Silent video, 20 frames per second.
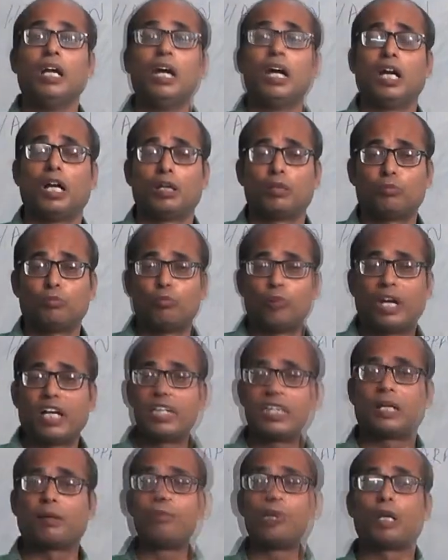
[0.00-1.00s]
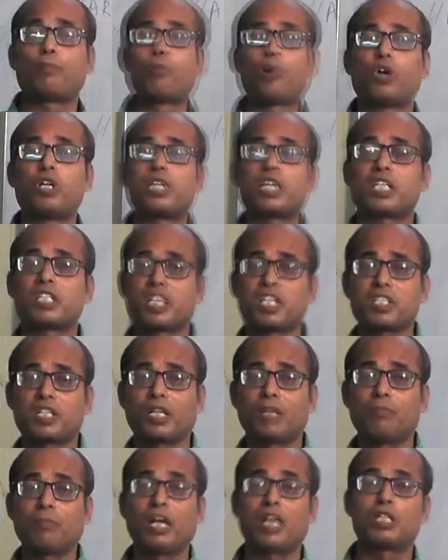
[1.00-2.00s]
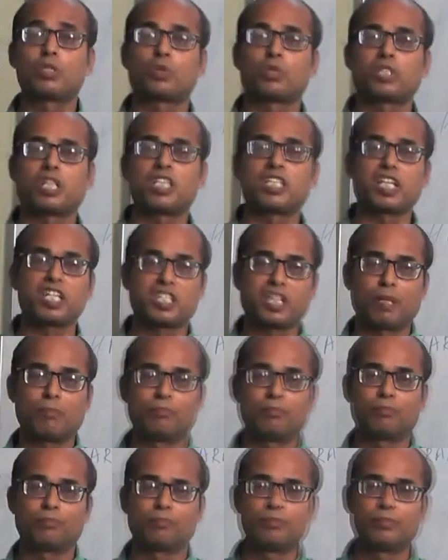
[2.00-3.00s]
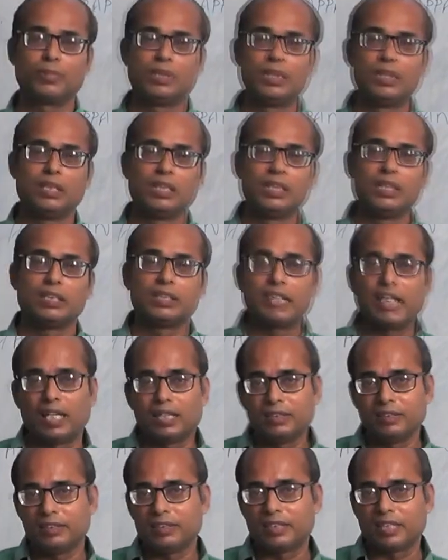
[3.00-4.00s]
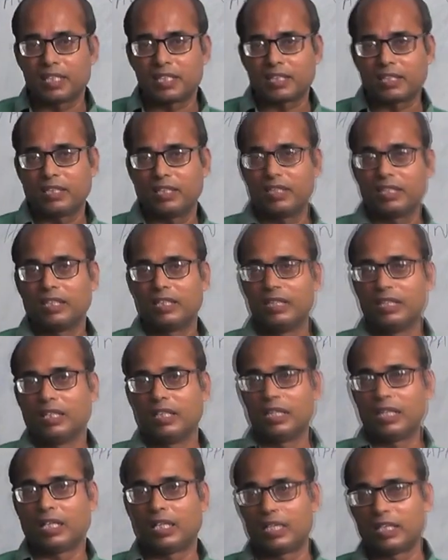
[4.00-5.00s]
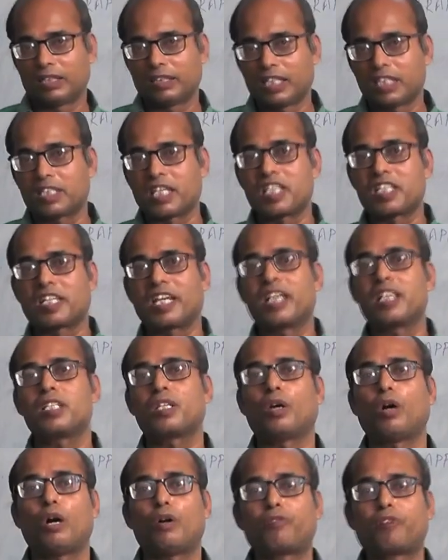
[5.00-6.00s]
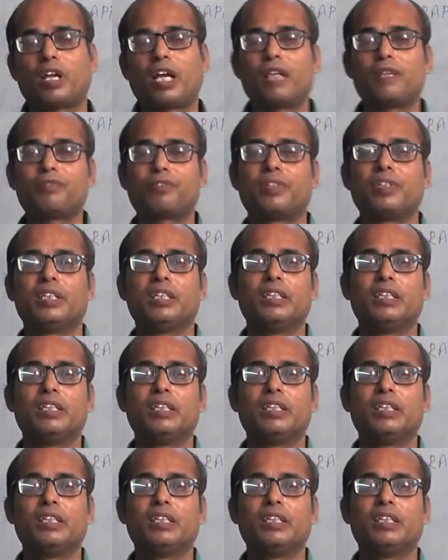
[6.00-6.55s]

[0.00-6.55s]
well-developed political system and social system. Then this stage of life,